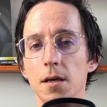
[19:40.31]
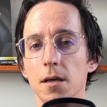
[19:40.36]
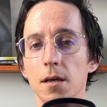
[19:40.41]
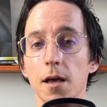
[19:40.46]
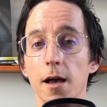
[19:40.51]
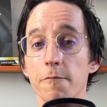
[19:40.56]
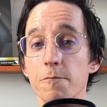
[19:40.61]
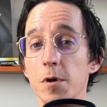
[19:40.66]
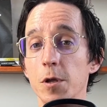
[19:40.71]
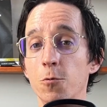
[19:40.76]

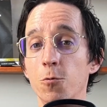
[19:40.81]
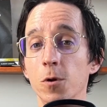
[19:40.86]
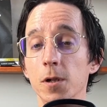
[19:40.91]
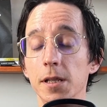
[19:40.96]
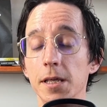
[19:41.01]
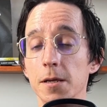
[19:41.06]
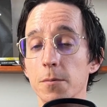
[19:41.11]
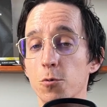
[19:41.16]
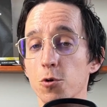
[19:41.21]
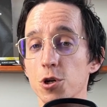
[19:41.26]
I've been
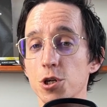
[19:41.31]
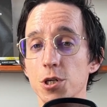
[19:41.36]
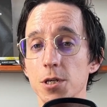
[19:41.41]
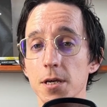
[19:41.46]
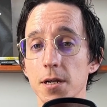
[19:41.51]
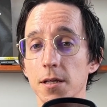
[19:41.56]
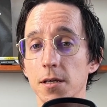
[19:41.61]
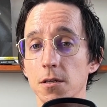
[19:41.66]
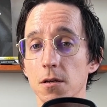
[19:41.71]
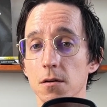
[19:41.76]
really
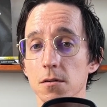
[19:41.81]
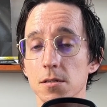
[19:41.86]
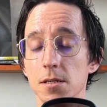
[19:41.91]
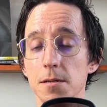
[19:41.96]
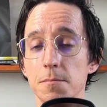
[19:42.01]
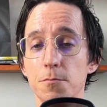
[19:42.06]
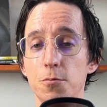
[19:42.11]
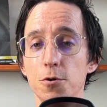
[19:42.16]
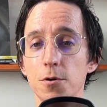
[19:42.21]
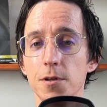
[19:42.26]
appreciating y'all's
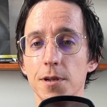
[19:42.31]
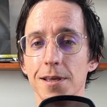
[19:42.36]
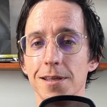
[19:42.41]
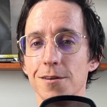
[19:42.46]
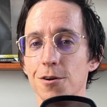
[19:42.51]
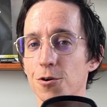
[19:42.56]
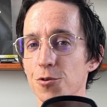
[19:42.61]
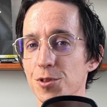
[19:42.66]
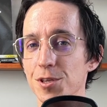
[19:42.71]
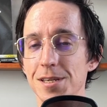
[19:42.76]
input and
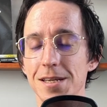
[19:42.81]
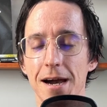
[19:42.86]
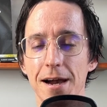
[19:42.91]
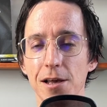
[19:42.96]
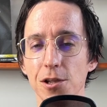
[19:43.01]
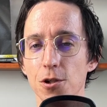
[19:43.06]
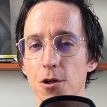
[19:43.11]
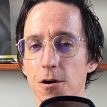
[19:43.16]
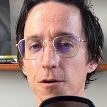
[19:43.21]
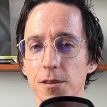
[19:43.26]
all the
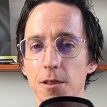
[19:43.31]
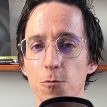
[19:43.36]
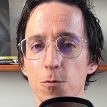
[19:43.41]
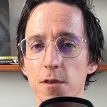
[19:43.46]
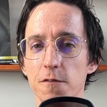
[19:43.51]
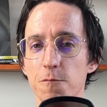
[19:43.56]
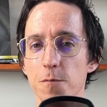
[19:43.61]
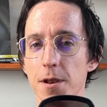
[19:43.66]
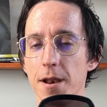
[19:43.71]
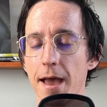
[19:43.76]
dialogue that
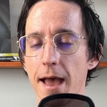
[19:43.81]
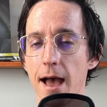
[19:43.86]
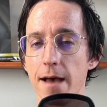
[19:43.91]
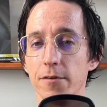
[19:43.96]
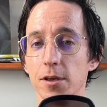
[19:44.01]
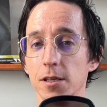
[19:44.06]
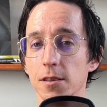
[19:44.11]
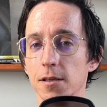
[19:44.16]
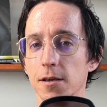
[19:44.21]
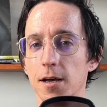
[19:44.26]
we've been
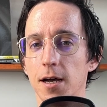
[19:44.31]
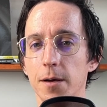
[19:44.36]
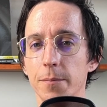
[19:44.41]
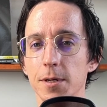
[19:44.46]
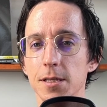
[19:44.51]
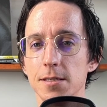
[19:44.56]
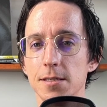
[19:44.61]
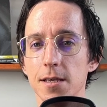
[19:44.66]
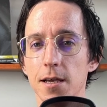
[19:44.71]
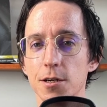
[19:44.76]
having in the
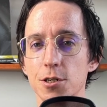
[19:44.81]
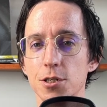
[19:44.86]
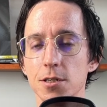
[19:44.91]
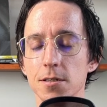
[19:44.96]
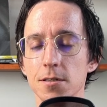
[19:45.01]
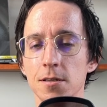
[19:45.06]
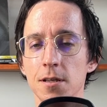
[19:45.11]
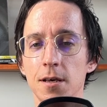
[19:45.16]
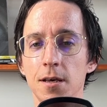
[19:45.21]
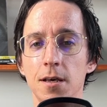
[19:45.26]
comments
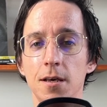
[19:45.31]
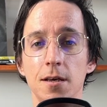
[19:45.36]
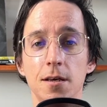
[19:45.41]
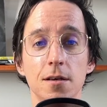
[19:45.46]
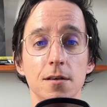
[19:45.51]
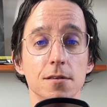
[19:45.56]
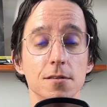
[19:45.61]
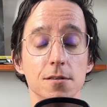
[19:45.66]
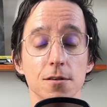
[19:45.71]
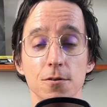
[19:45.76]
section,
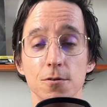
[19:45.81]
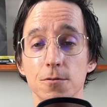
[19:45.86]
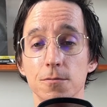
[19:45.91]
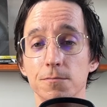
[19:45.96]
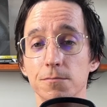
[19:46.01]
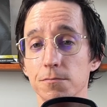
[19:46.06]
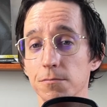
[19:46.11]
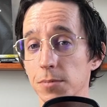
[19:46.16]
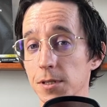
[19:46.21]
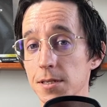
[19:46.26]
so
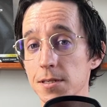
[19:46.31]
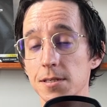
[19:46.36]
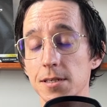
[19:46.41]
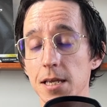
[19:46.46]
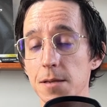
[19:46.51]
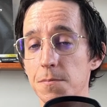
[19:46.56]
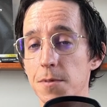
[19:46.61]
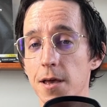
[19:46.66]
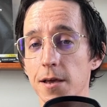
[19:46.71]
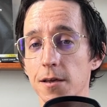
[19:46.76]
please
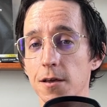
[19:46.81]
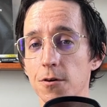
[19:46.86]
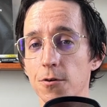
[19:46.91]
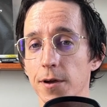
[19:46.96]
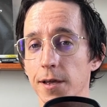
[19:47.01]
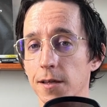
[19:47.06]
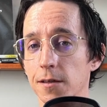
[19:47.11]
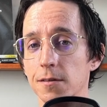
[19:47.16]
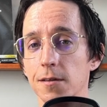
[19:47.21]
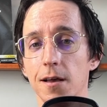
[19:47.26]
keep that
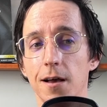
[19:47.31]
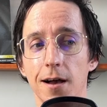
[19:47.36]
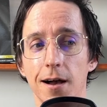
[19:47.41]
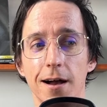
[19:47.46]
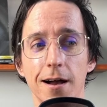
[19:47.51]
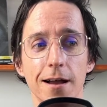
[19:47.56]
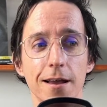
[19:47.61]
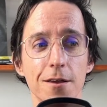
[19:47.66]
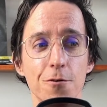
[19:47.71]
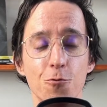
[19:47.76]
going.
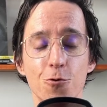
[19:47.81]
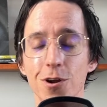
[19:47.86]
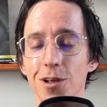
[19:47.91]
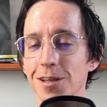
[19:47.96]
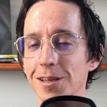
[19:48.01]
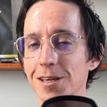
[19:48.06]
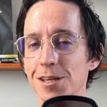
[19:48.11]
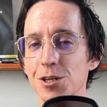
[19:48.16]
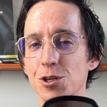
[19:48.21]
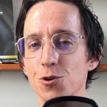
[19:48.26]
I
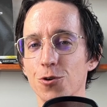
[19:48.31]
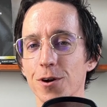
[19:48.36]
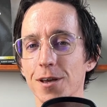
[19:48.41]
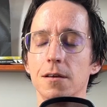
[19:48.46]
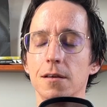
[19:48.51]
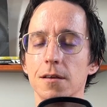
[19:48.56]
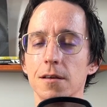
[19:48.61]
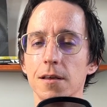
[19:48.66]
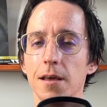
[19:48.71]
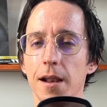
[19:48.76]
really enjoy it,
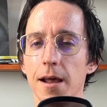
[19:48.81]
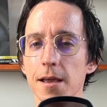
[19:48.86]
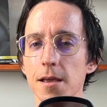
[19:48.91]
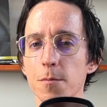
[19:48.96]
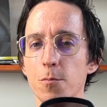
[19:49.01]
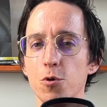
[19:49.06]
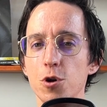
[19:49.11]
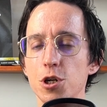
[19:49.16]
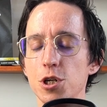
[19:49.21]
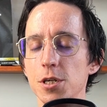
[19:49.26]
and I
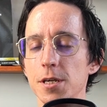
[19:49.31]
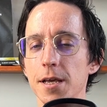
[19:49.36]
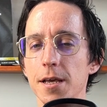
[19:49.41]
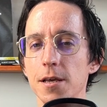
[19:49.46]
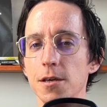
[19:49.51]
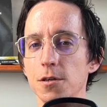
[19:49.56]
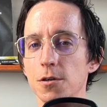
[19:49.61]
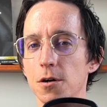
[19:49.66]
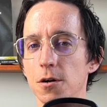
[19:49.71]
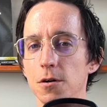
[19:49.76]
appreciate
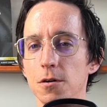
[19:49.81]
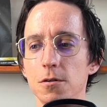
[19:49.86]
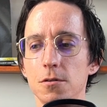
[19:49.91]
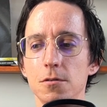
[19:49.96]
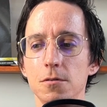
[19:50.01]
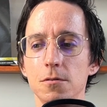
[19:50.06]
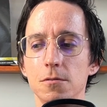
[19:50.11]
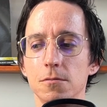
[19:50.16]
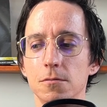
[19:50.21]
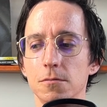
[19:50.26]

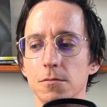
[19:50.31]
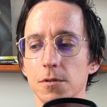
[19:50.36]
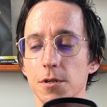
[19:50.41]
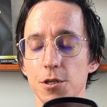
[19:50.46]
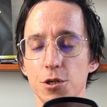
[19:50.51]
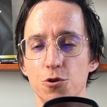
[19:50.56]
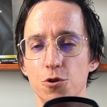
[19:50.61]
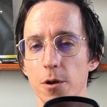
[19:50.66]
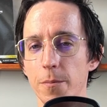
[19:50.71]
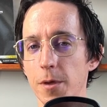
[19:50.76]
y'all
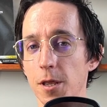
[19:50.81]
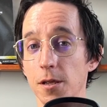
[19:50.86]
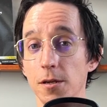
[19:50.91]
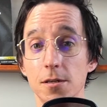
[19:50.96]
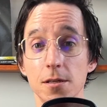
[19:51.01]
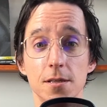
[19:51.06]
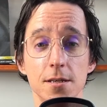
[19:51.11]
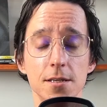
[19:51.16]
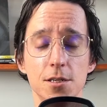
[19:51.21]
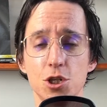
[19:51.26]
contributing
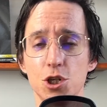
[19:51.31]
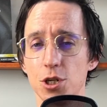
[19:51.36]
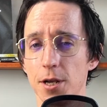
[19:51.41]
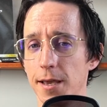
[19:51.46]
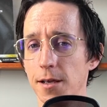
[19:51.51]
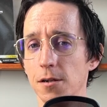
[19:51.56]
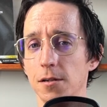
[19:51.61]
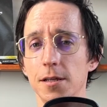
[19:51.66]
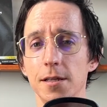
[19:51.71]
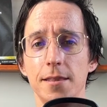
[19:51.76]
to this
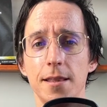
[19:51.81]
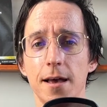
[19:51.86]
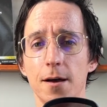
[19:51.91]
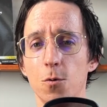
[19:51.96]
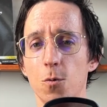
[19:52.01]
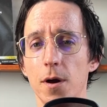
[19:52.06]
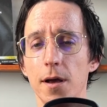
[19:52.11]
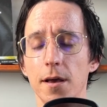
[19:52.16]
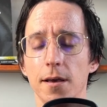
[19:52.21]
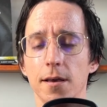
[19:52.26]
channel in that
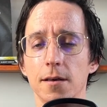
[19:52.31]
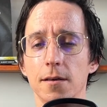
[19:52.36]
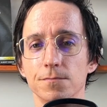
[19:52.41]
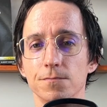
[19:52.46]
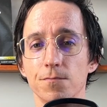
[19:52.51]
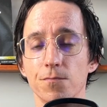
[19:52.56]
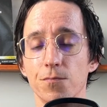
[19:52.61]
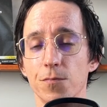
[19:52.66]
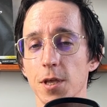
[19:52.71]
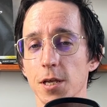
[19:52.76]
way.
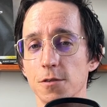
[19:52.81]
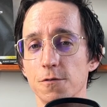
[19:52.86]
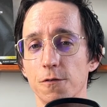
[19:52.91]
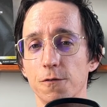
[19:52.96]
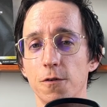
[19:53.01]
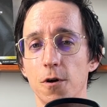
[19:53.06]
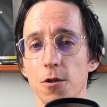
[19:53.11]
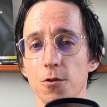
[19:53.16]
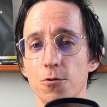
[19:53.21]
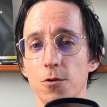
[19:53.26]
Thanks for
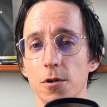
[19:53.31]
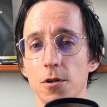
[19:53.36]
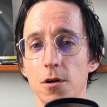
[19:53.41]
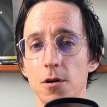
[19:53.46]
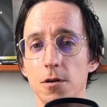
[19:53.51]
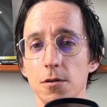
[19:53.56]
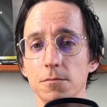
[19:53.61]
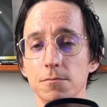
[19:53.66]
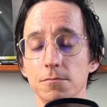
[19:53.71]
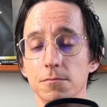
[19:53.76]
following
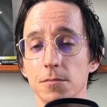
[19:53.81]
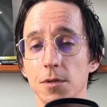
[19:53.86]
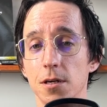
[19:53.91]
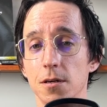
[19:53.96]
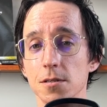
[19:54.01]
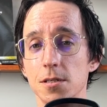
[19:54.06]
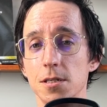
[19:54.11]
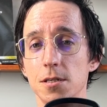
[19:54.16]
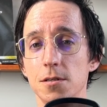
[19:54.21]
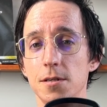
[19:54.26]
along, and I'll
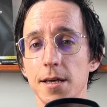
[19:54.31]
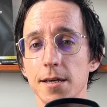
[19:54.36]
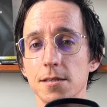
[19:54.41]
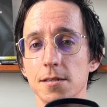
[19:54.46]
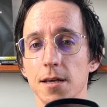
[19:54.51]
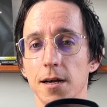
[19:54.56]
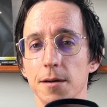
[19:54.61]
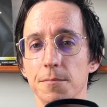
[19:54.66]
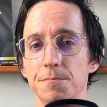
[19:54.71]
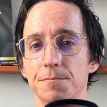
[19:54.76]
see you next
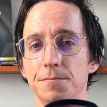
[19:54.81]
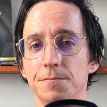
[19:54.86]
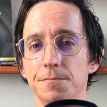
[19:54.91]
time.